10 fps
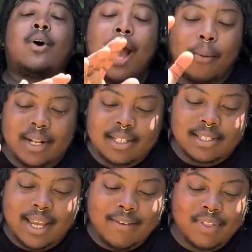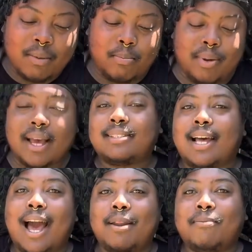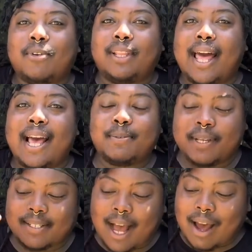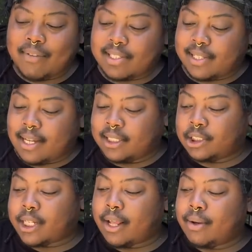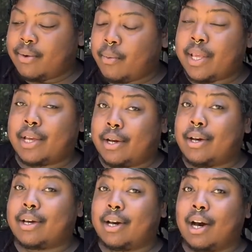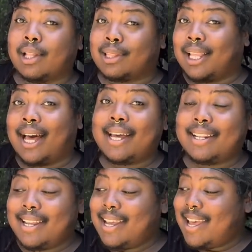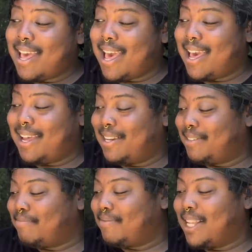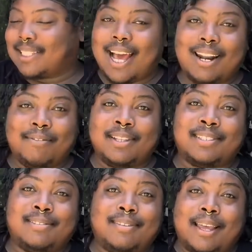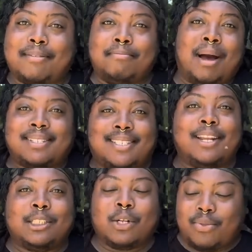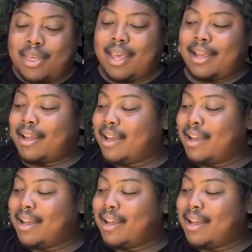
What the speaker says: I wanted to save the best item for last, because obviously on this channel we cook a lot and it's kind of this like my signature thing.